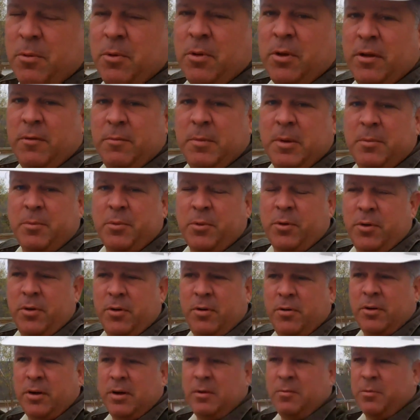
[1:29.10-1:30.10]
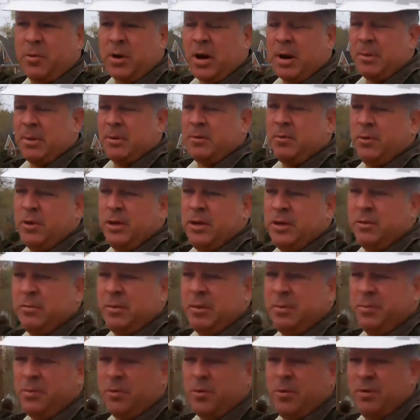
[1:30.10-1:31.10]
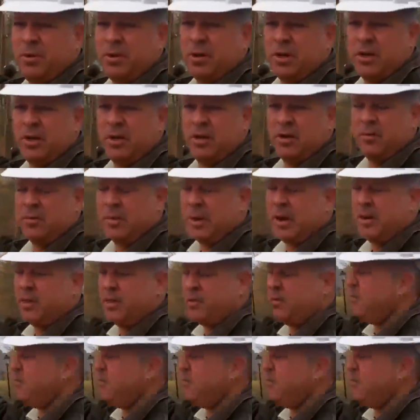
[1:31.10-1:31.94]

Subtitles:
it will have been pruned, and probably will need to be pruned again in about